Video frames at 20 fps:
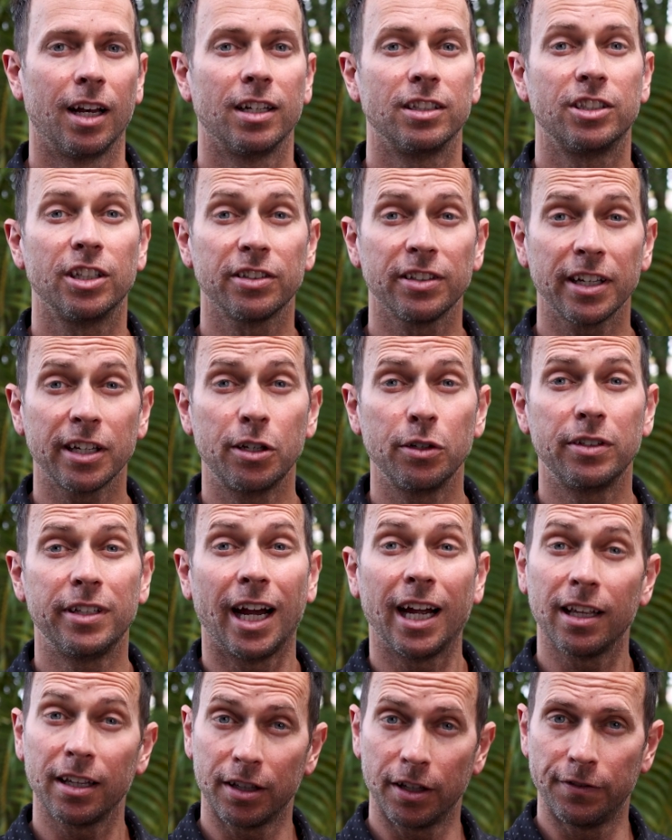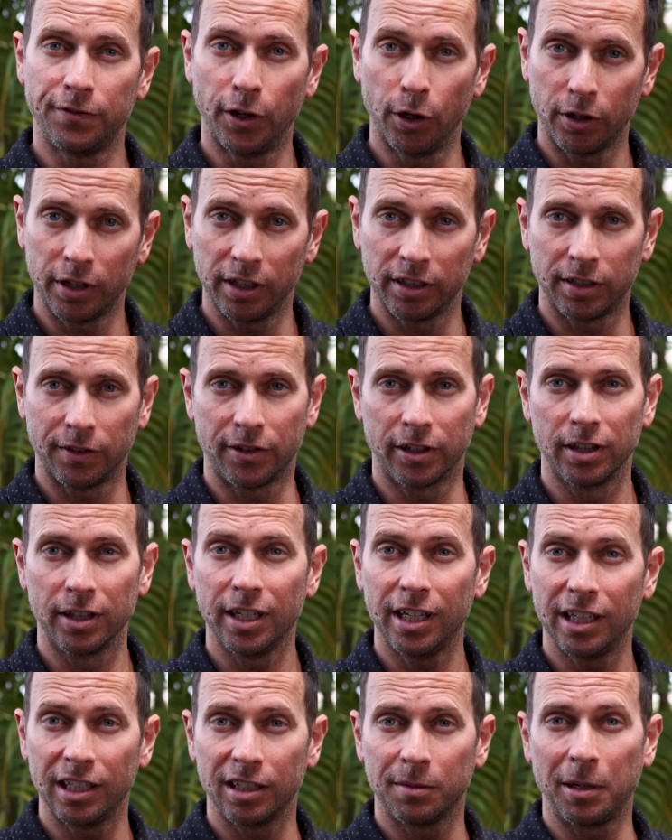Just like you dial in the focus of your
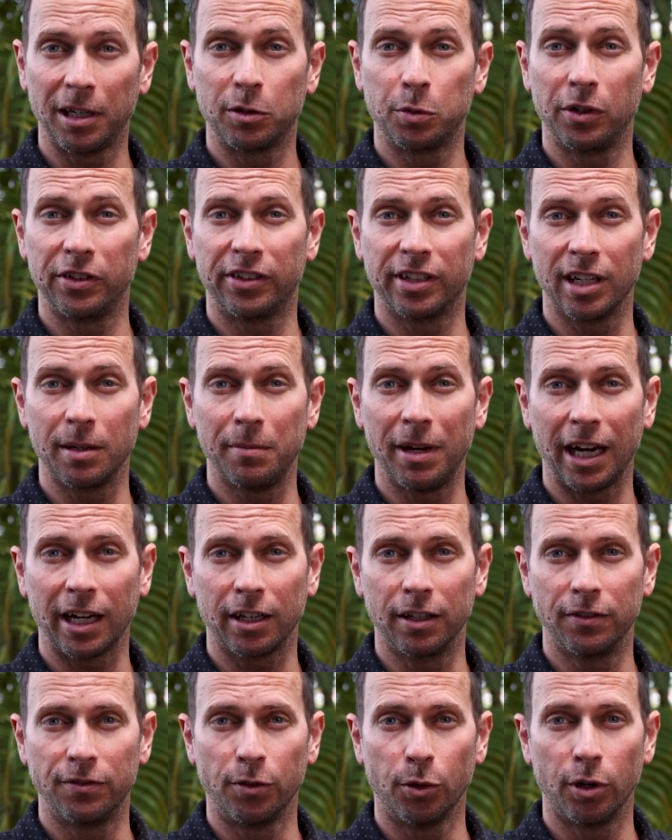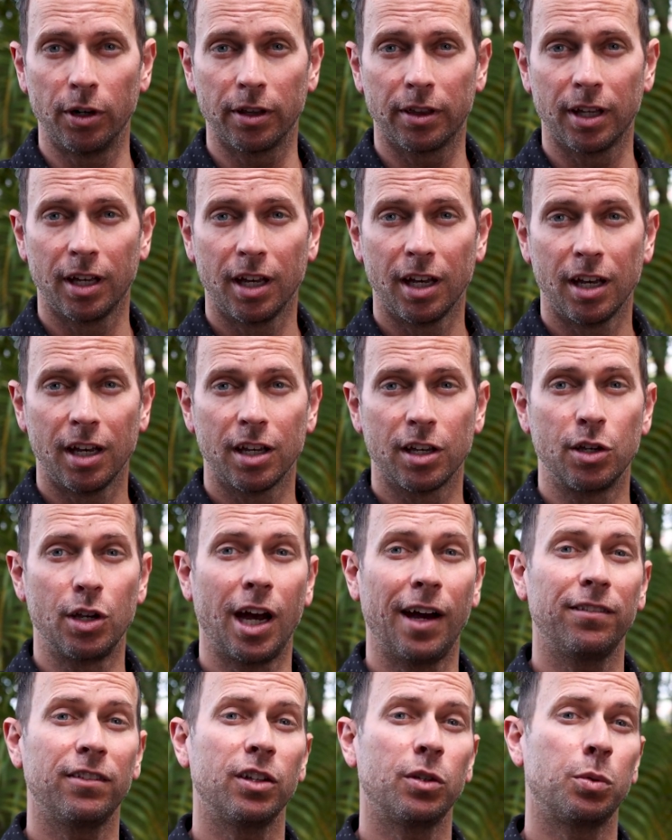lens by twisting it back and forth, you
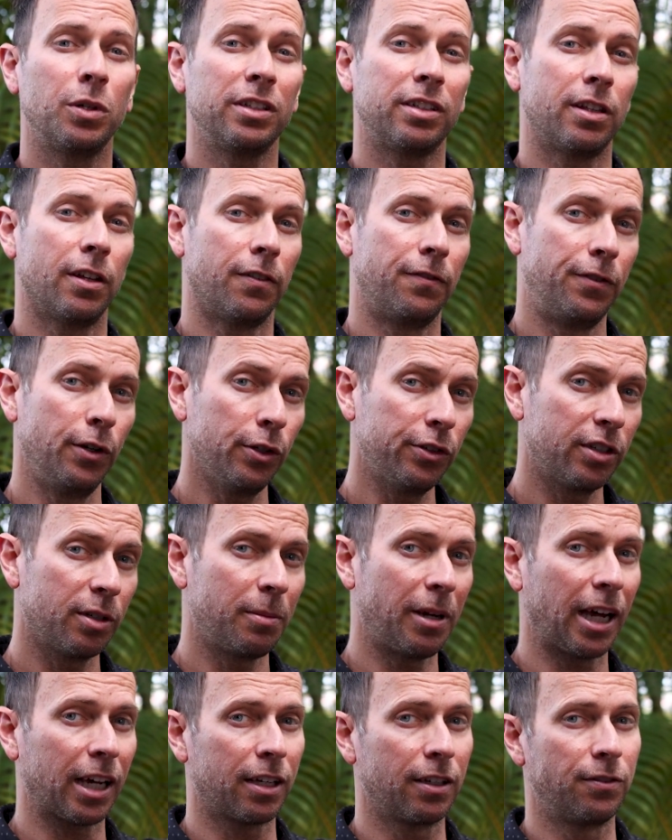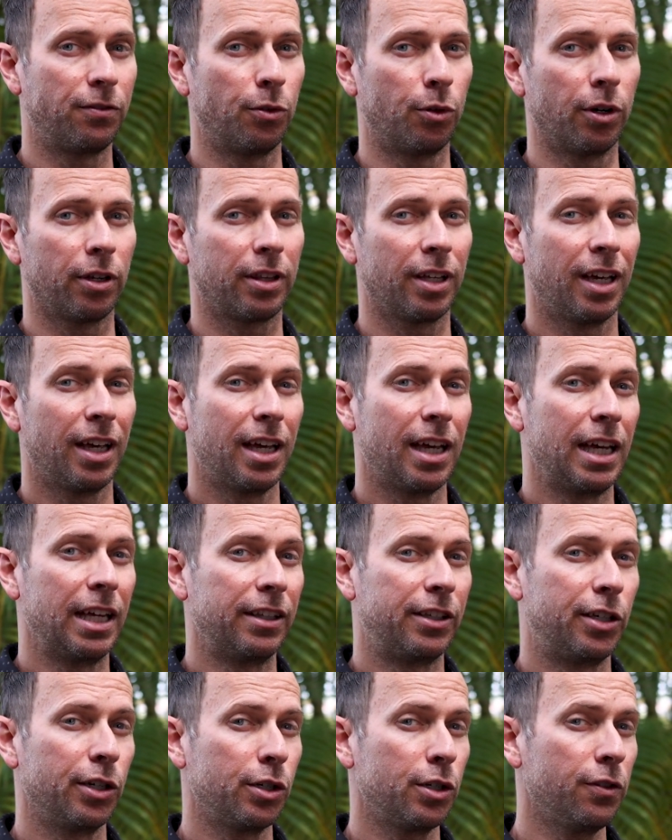have to twist the filter back and forth
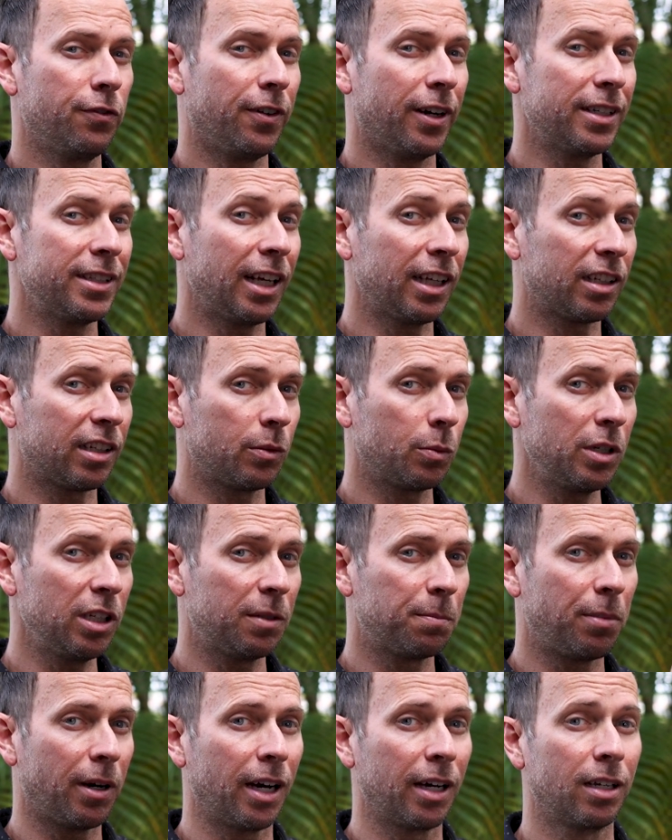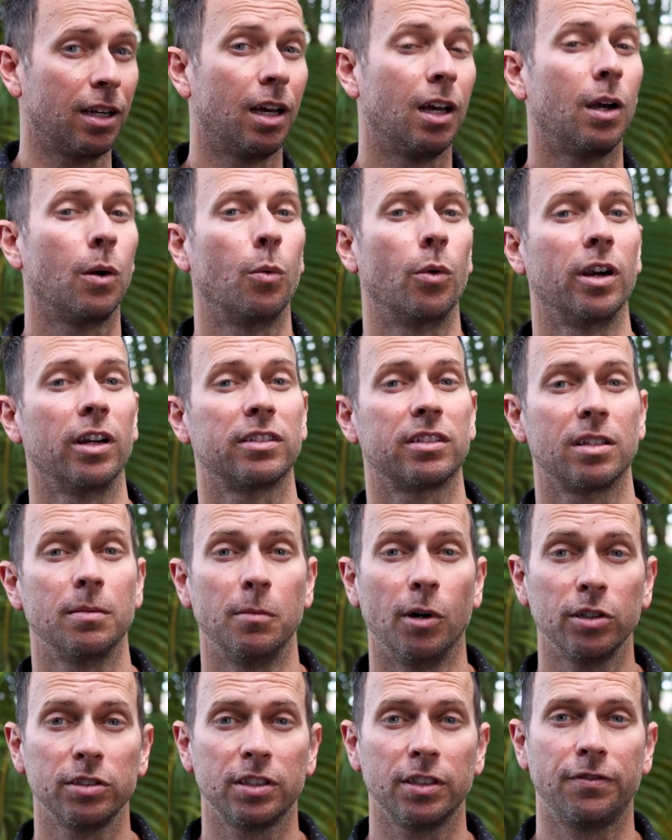until you find that sweet spot where it's the
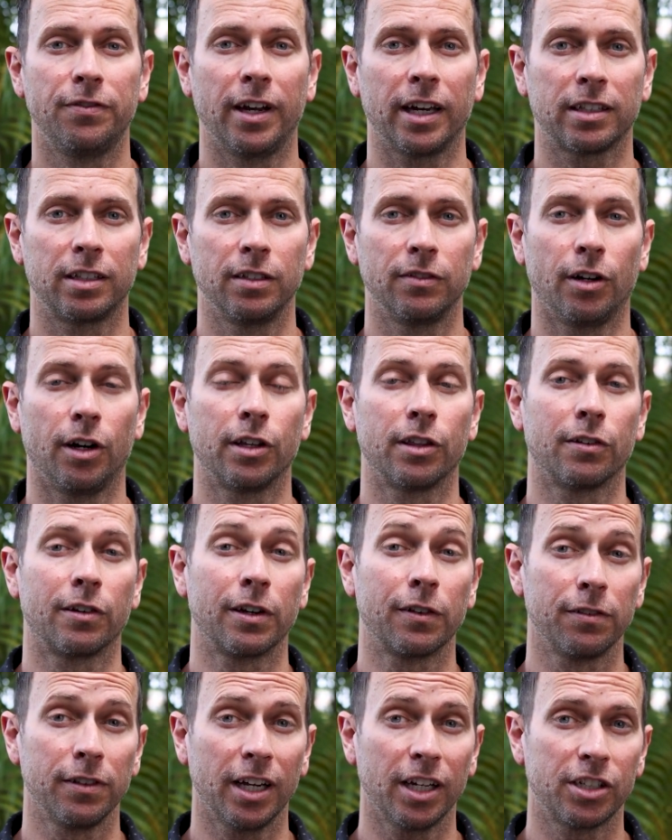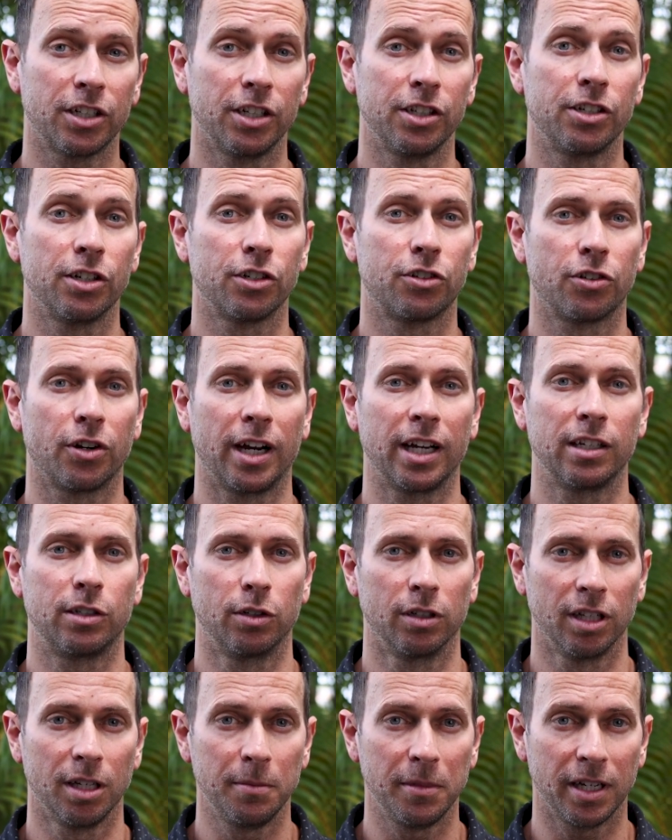most effective on the reflections you're trying to
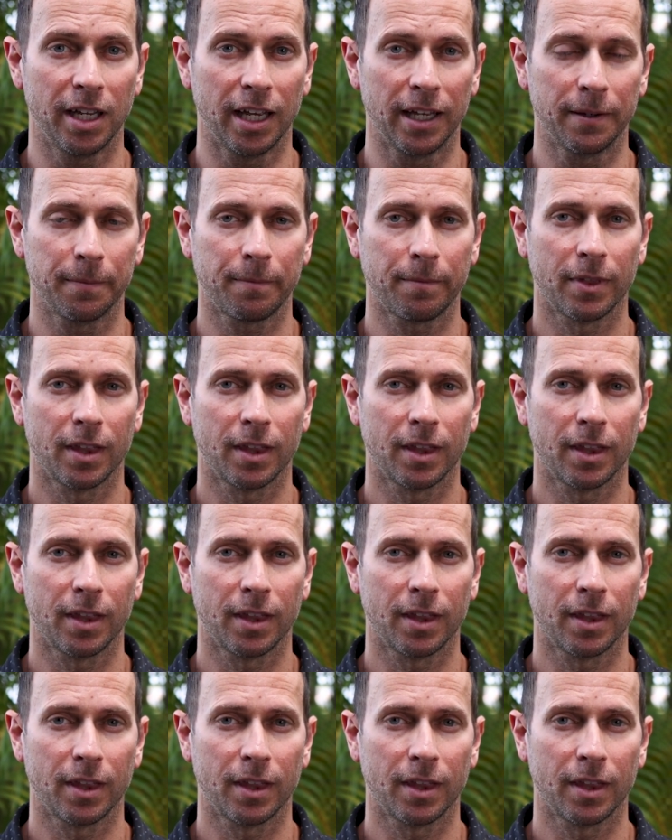eliminate.